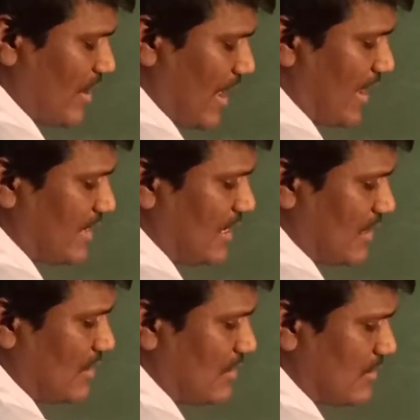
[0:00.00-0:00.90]

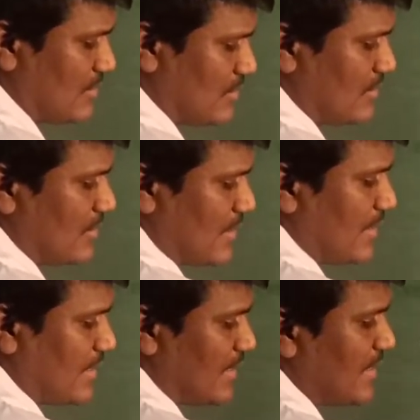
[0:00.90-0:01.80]
angle
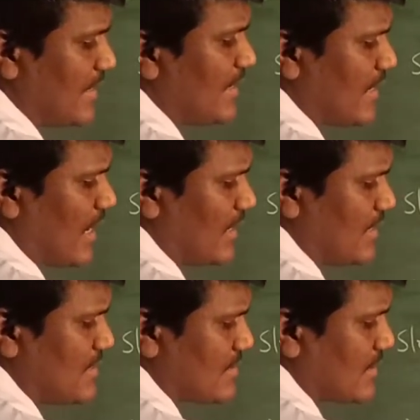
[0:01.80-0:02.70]
theta
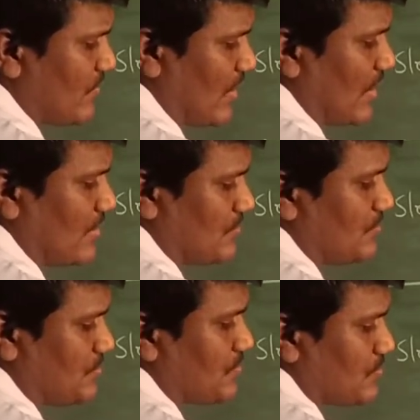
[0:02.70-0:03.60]
is given,